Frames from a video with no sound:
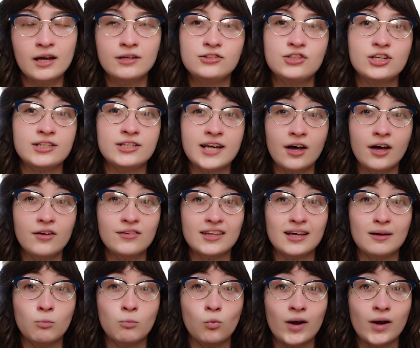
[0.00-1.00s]
to tell
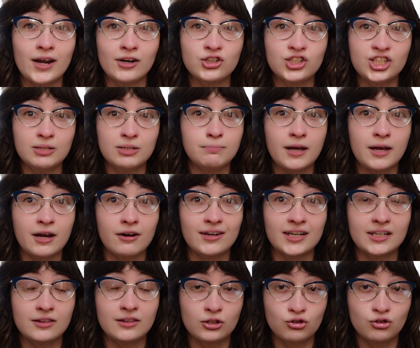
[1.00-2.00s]
them where she
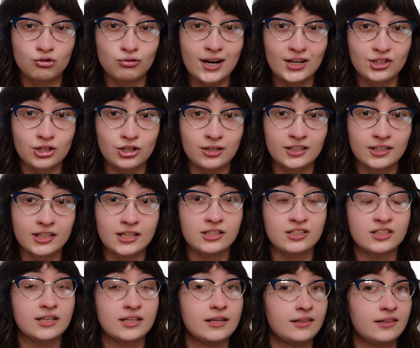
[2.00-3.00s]
buried the treasure
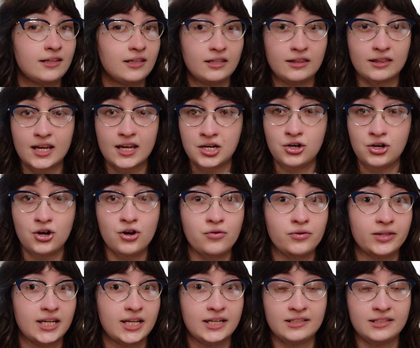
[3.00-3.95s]
because they know that